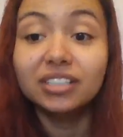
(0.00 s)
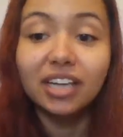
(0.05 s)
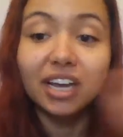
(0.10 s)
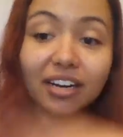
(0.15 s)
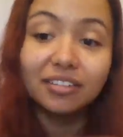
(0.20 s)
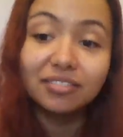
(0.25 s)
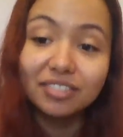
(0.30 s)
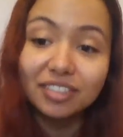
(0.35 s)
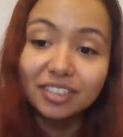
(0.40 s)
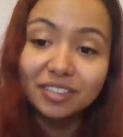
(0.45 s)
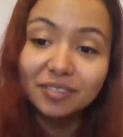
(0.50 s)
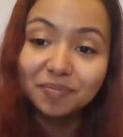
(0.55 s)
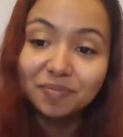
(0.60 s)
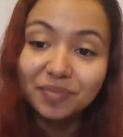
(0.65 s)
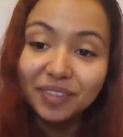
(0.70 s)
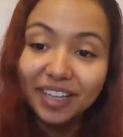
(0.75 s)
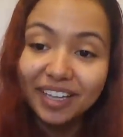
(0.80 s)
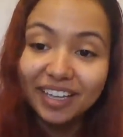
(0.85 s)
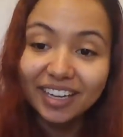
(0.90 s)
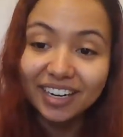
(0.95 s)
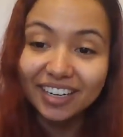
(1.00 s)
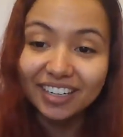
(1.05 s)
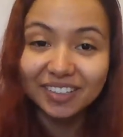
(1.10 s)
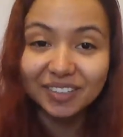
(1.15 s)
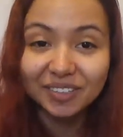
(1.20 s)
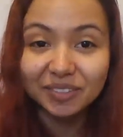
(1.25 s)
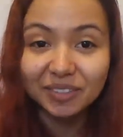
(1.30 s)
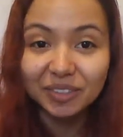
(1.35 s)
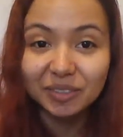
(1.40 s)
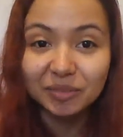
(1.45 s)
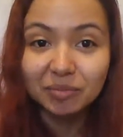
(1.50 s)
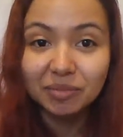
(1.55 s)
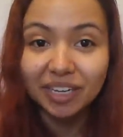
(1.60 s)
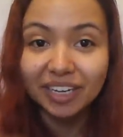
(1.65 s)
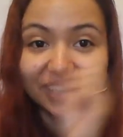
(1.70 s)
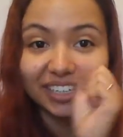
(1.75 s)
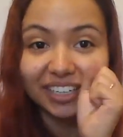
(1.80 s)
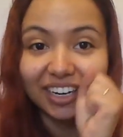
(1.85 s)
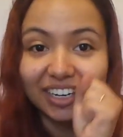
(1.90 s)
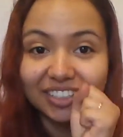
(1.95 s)
after they get out of the room,
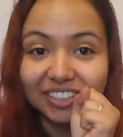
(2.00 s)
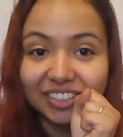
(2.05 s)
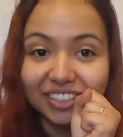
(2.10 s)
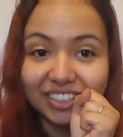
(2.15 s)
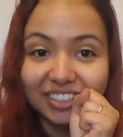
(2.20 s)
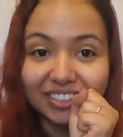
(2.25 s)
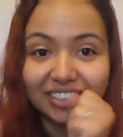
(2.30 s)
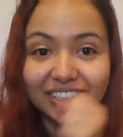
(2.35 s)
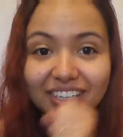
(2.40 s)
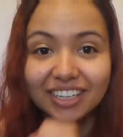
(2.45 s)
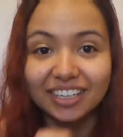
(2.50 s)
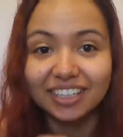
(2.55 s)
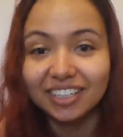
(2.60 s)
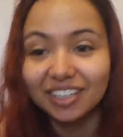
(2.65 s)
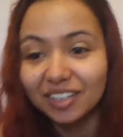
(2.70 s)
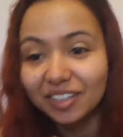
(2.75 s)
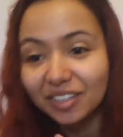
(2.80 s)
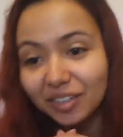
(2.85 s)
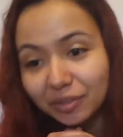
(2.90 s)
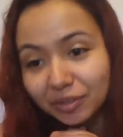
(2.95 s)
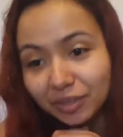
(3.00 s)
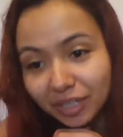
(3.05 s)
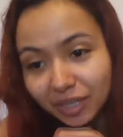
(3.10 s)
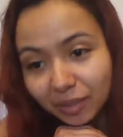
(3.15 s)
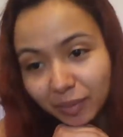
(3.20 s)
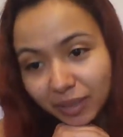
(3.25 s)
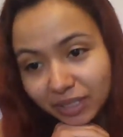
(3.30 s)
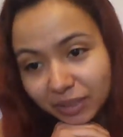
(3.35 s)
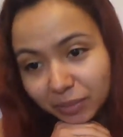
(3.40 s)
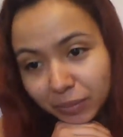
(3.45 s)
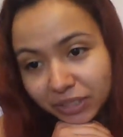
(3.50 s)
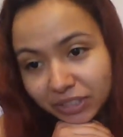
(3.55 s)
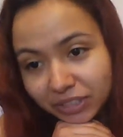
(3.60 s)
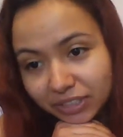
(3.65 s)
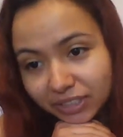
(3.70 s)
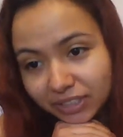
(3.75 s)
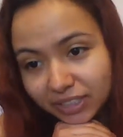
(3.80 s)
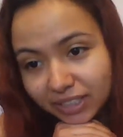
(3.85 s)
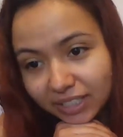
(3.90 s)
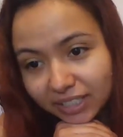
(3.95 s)
and Andre is like, "You dumbass
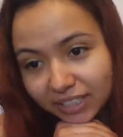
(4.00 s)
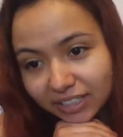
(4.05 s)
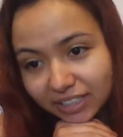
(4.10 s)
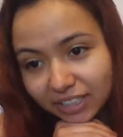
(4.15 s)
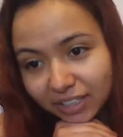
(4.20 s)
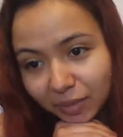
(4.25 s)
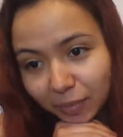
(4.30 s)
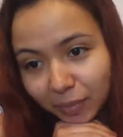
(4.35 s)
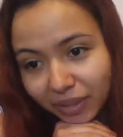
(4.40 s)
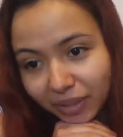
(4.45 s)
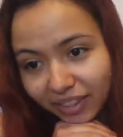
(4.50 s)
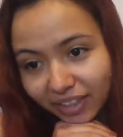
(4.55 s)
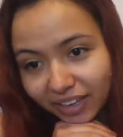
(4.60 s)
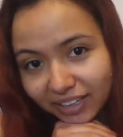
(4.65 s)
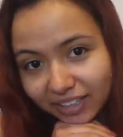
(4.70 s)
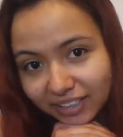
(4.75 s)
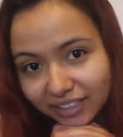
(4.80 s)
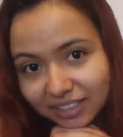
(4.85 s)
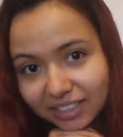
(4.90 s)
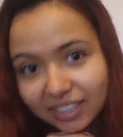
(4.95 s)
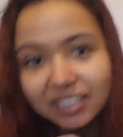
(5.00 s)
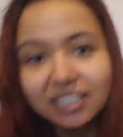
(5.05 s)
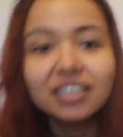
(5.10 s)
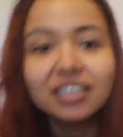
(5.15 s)
bitches think it's gonna be that easy."